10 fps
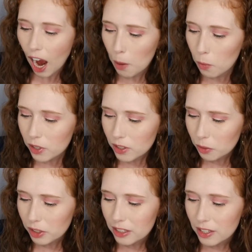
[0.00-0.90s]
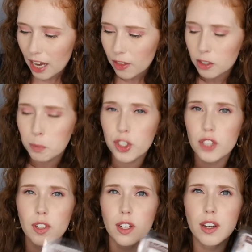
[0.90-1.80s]
I wouldn't really say there's much
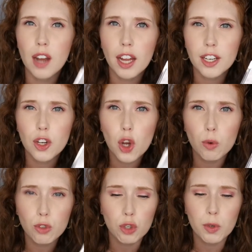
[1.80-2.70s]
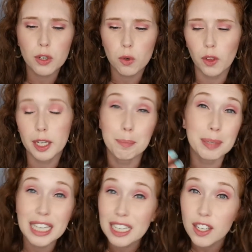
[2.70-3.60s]
of a nut note to it or like a
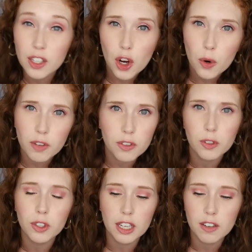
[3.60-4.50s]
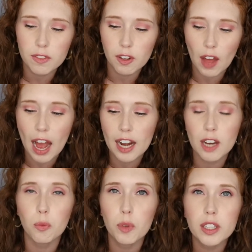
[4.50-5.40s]
peanut note if you're looking for that.
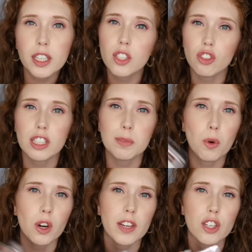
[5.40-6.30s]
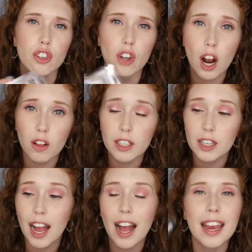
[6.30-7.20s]
It really is just more of a
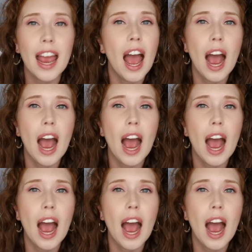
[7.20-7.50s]
chocolate guy.